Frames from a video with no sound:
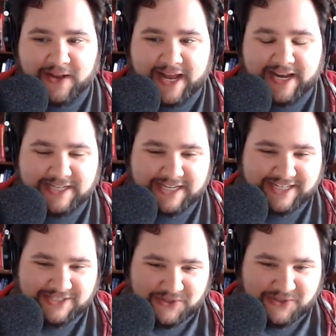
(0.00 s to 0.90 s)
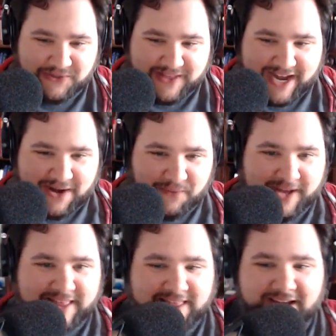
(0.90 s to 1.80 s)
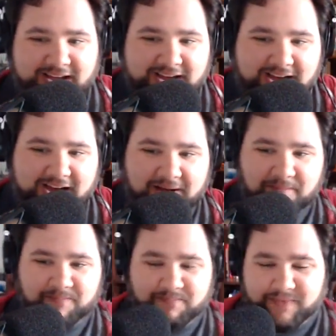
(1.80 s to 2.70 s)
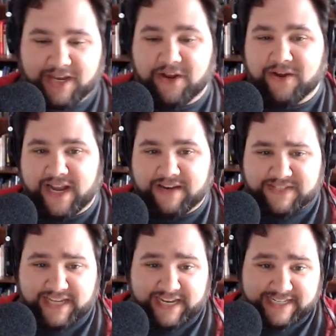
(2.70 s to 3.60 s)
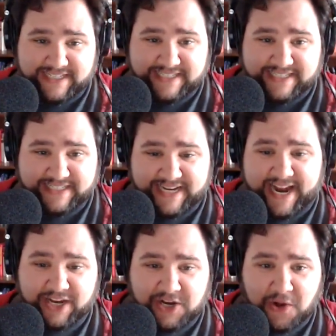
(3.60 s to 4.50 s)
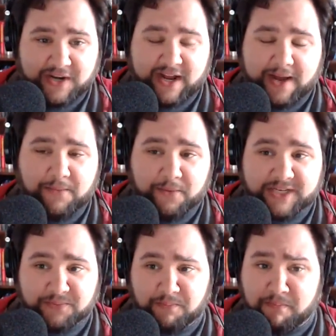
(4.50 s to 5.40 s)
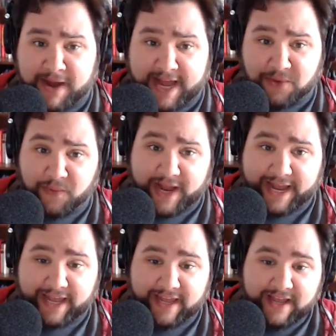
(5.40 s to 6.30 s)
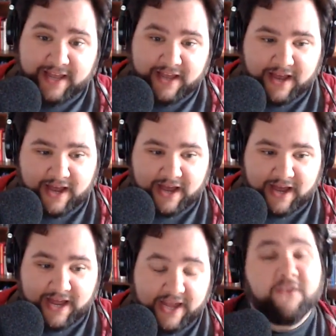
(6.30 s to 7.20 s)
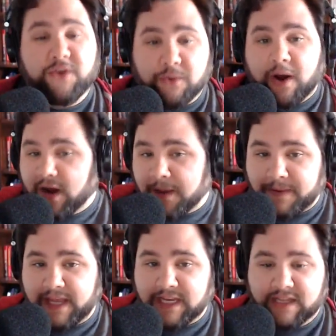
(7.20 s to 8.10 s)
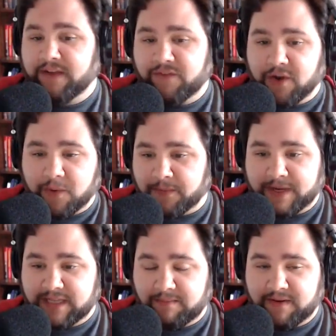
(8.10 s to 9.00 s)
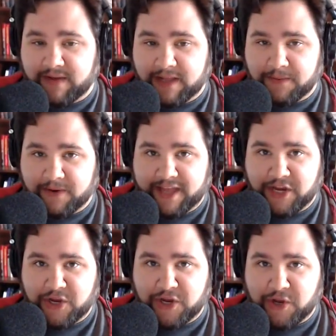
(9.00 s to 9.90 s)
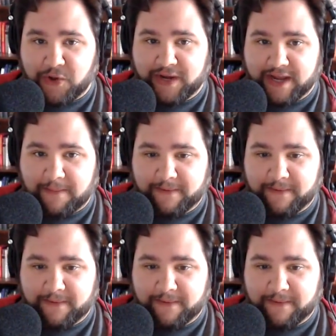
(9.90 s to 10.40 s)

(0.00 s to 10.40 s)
getting to do that with kind of seeing Zach code it up, which by the way, if you are if you're a WordPress theme developer, like coding up